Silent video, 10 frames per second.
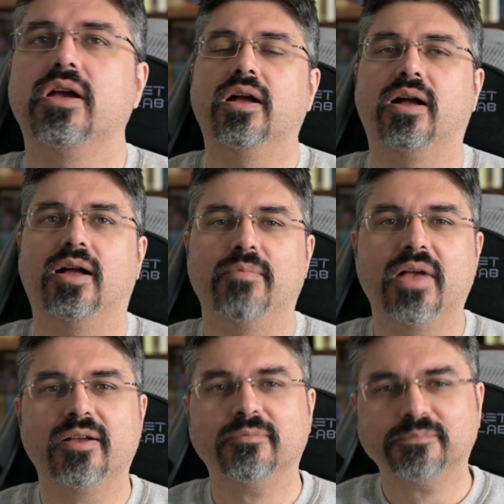
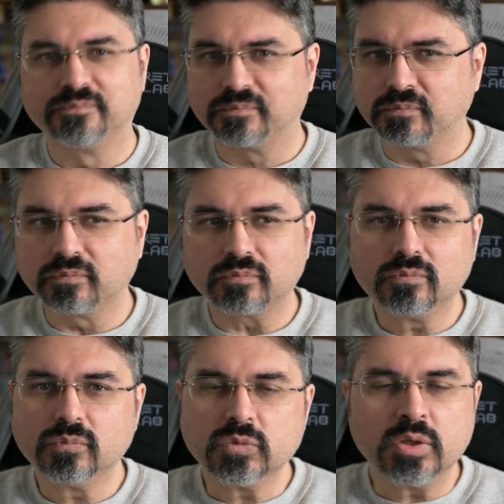
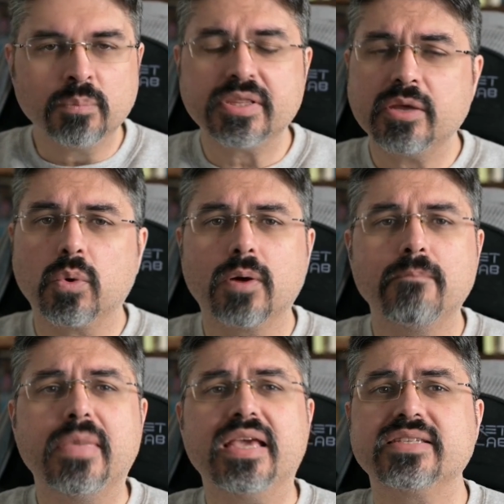But they were
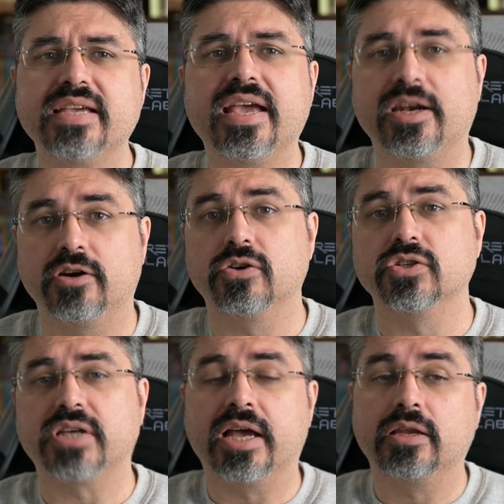amazing
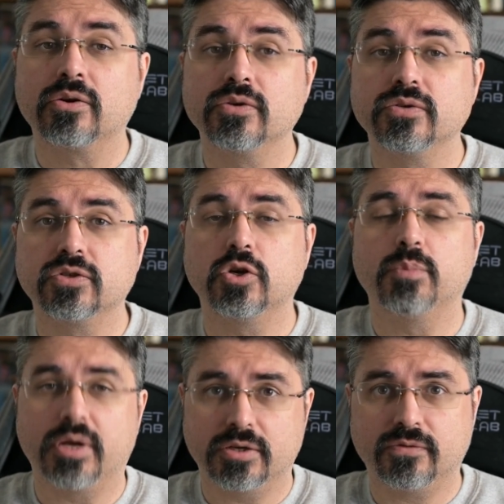editors. I learned so
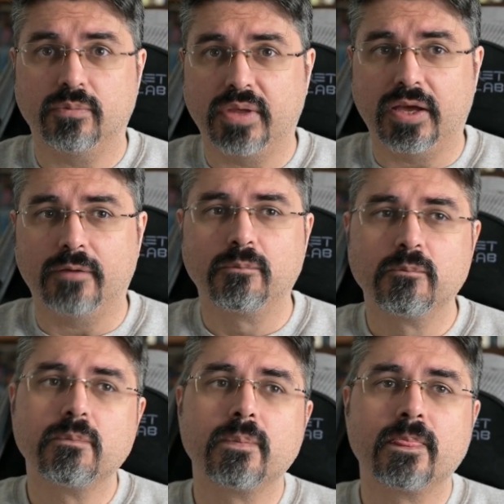much from that.
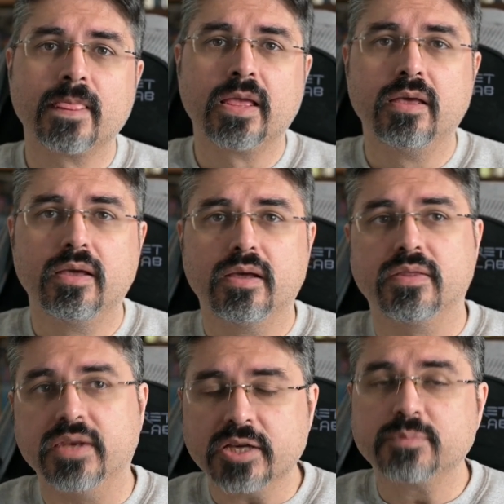
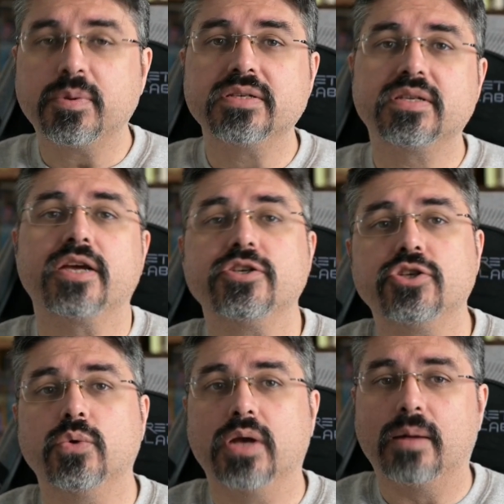The next place that I
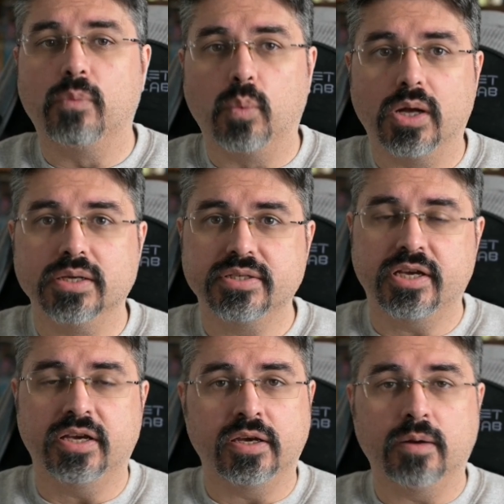showed up was
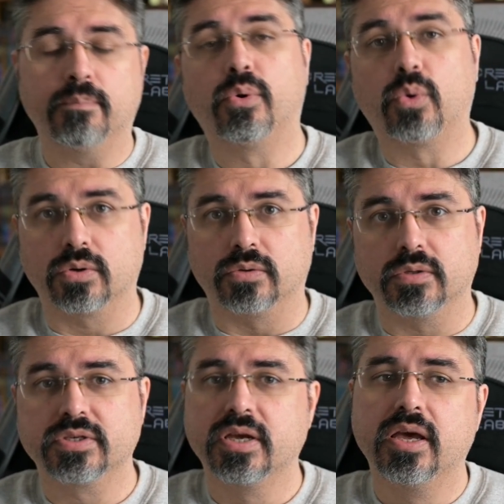in
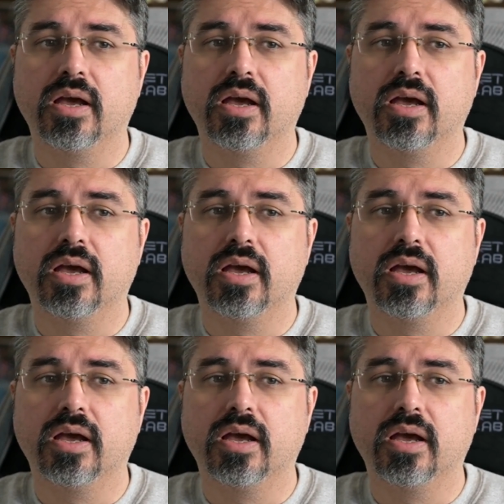Portals.